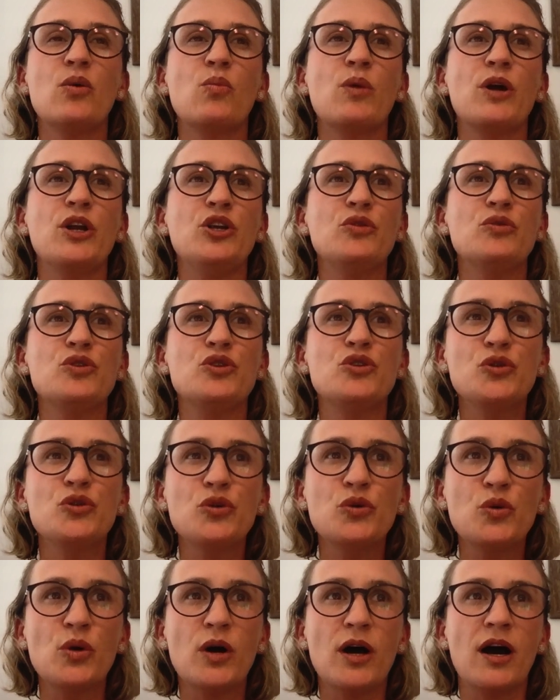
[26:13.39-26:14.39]
when you
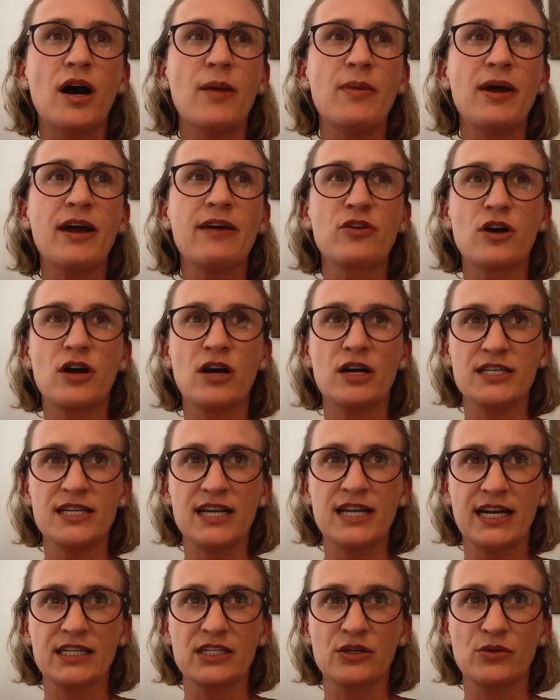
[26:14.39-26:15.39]
do have
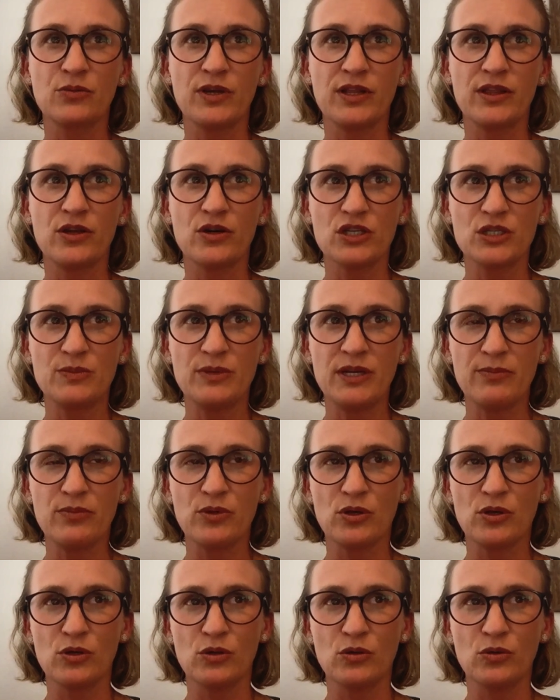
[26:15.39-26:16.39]
contact with those
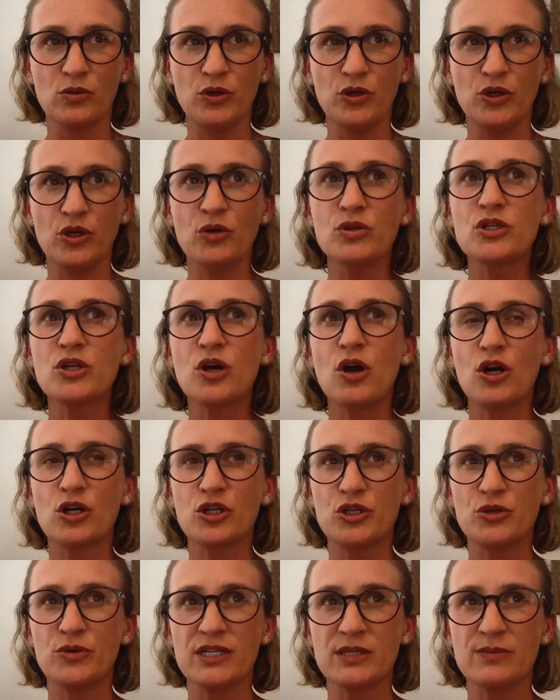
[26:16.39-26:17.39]
people who you don't
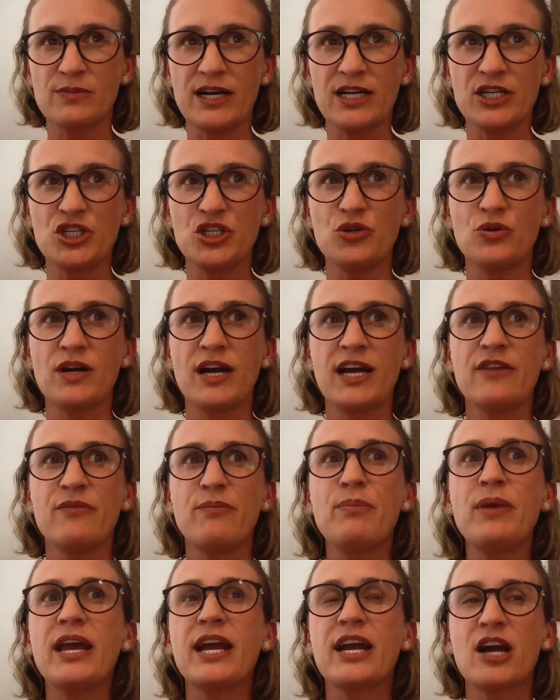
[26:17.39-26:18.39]
talk to as much, you kind of
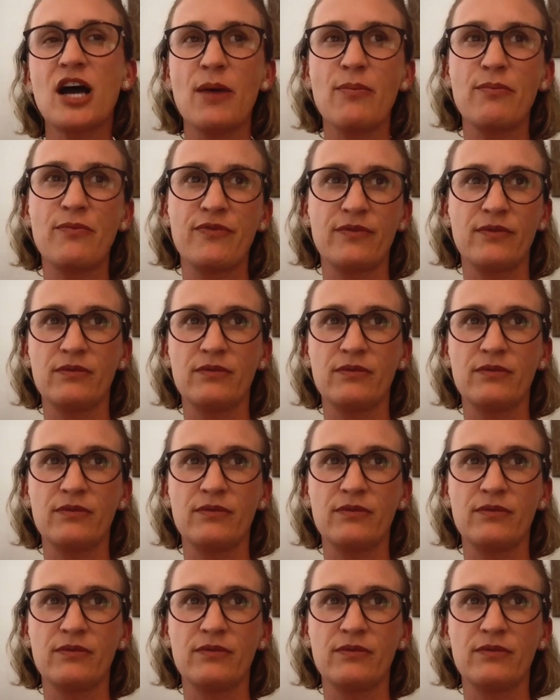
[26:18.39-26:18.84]
pick up